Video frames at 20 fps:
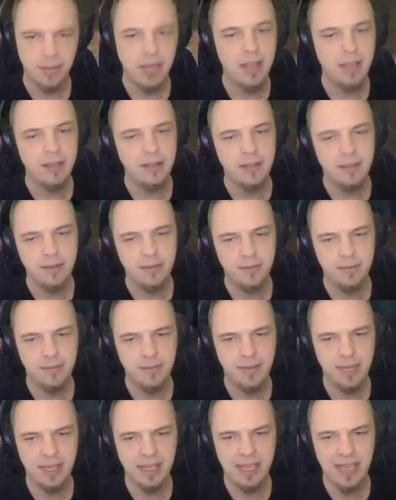but
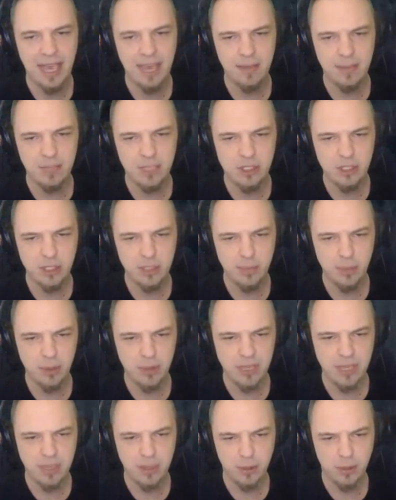it can be cheaper
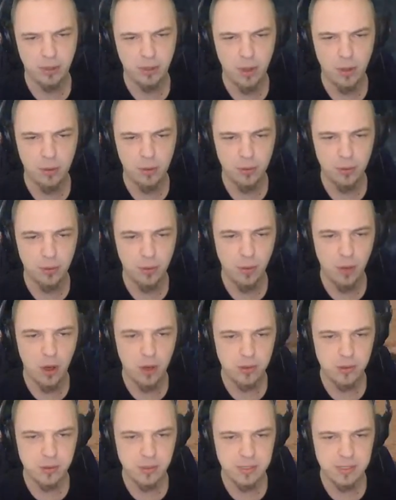to get, go through the
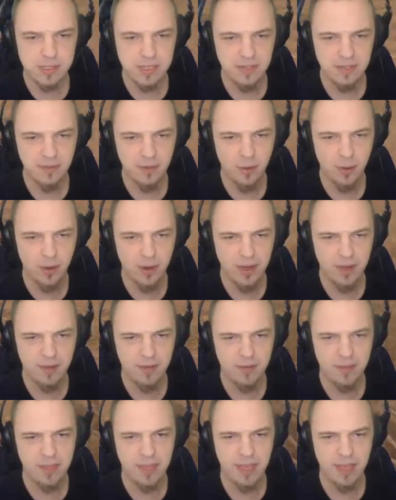walls with C4
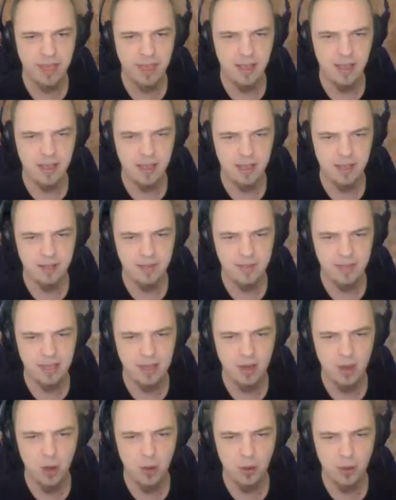if they uh, if
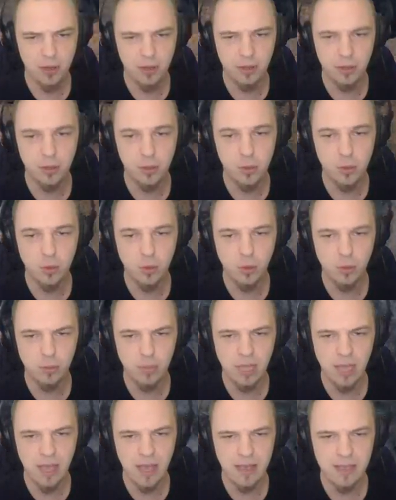they know where the loot
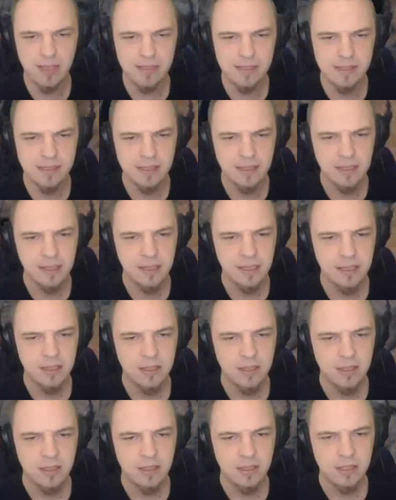room lies.
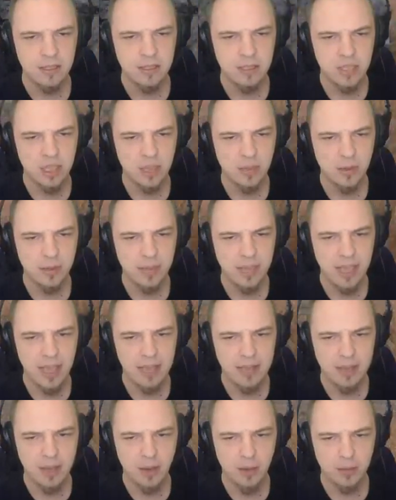Generally,
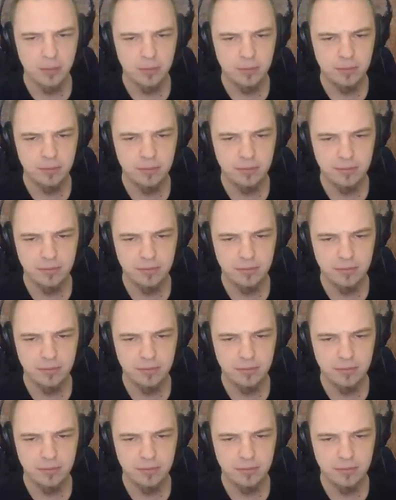I don't.